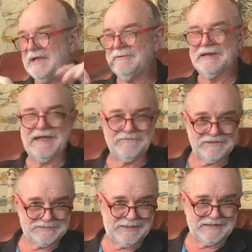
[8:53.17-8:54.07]
anyone ever
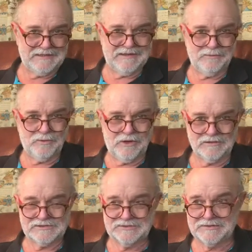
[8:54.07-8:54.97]
expected in their
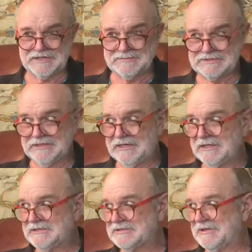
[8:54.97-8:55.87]
wildest dreams,
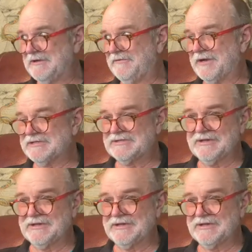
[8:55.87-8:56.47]
certainly for us.